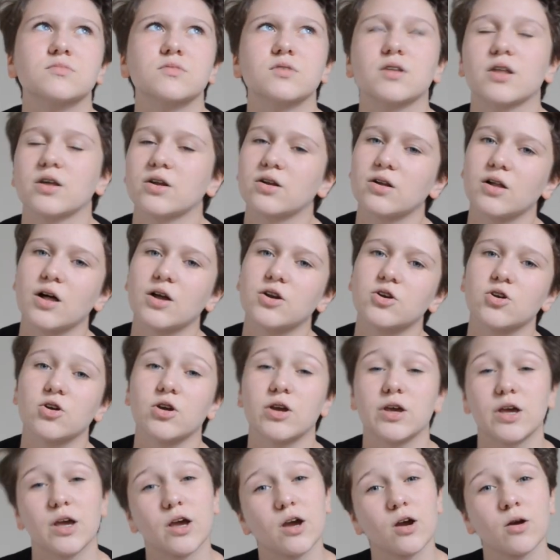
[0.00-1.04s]
a little
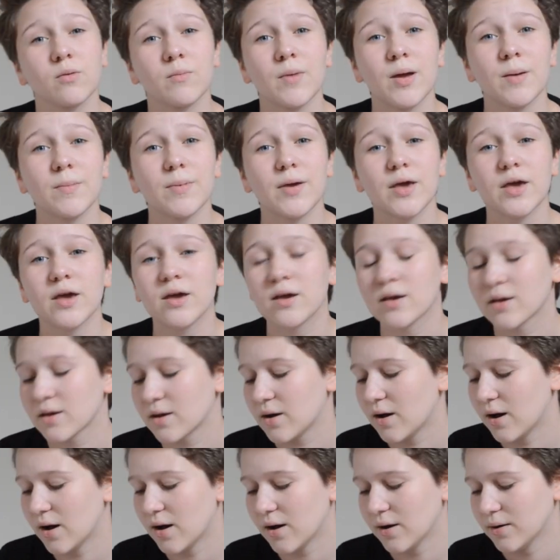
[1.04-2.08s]
under a year, maybe.
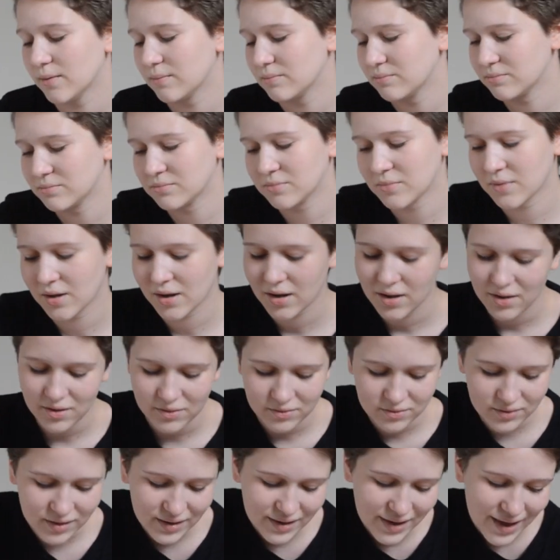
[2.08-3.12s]

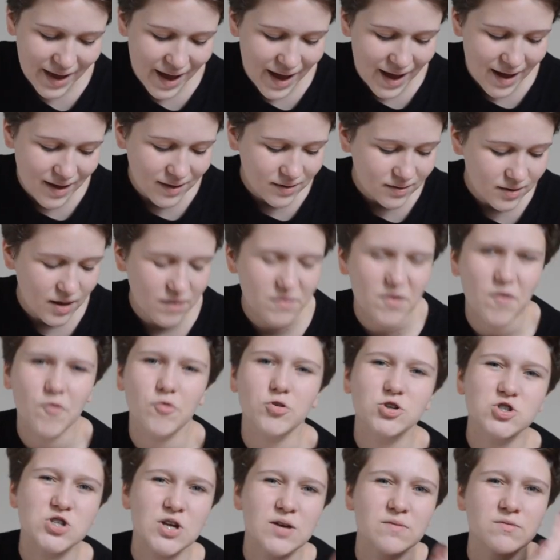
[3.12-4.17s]
So yeah, I
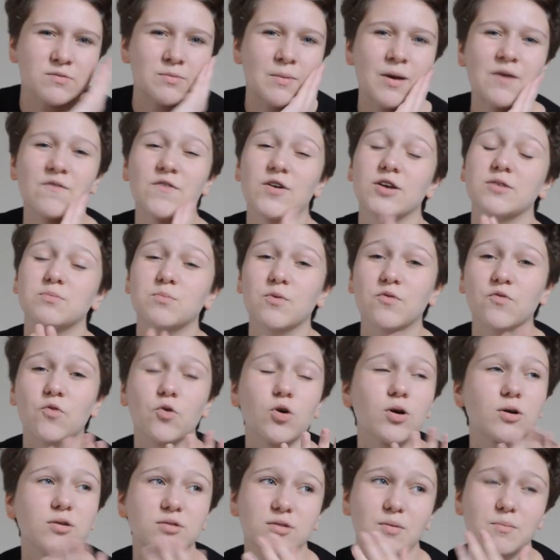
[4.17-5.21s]
never shaved my face
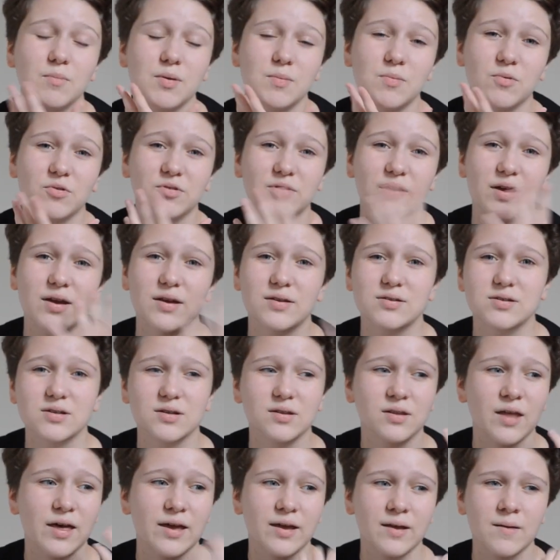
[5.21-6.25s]
before. Some people say to
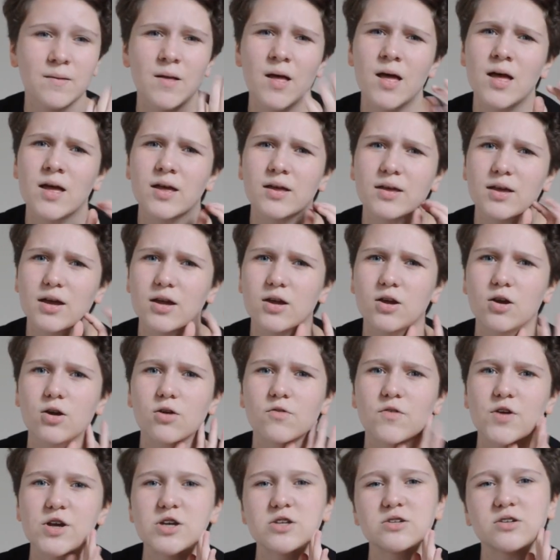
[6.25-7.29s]
like get your
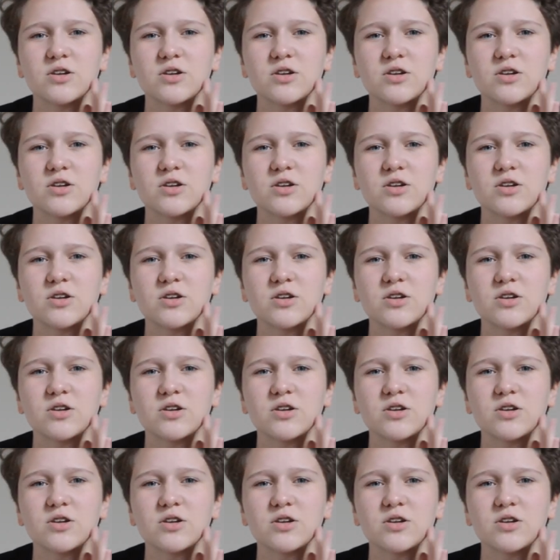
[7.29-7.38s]
face